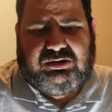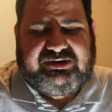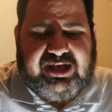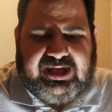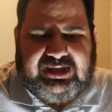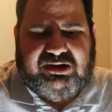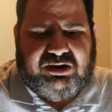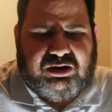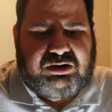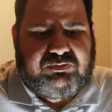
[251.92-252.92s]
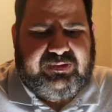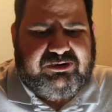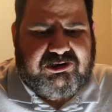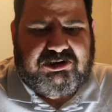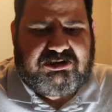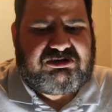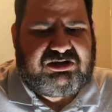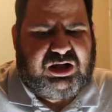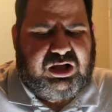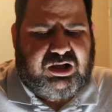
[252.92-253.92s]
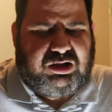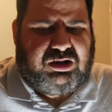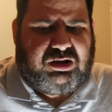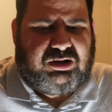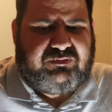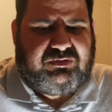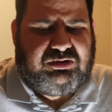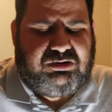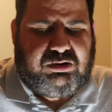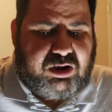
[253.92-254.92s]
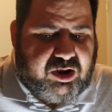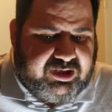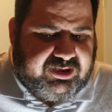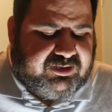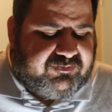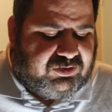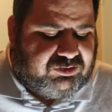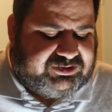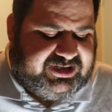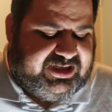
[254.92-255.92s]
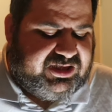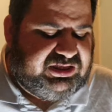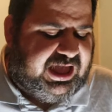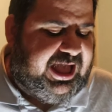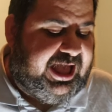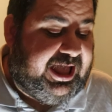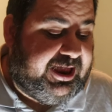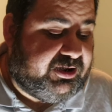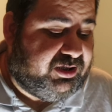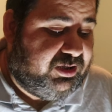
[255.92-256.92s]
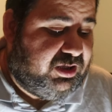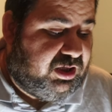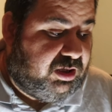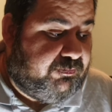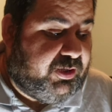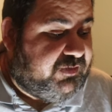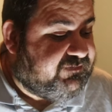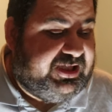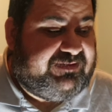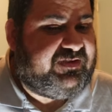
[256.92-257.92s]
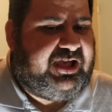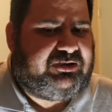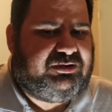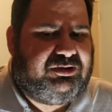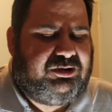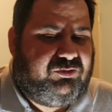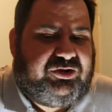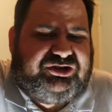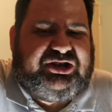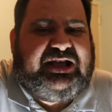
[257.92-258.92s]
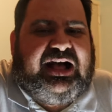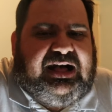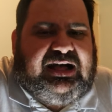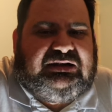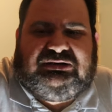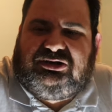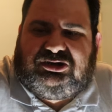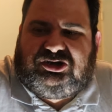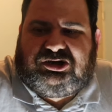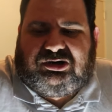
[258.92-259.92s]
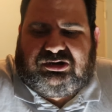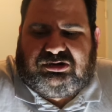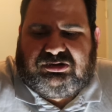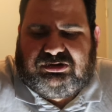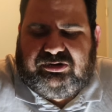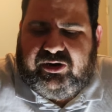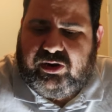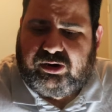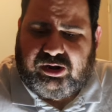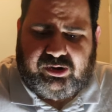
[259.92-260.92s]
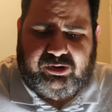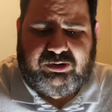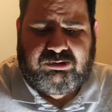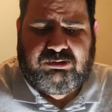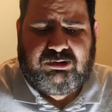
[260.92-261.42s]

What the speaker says: targeted because of learning difficulties and a birth defect, which you can't control, you know.